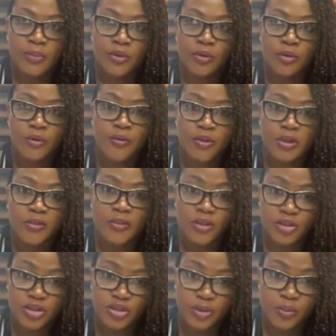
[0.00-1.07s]
go for the
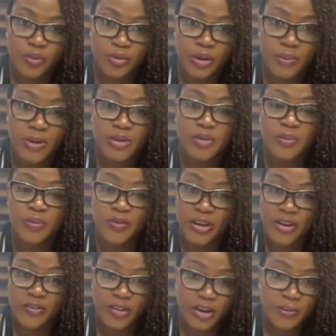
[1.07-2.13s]
foundation program, and it's
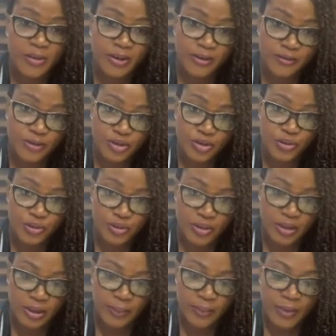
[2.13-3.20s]
very, very beneficial to
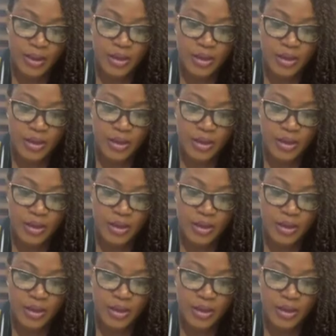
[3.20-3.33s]
them.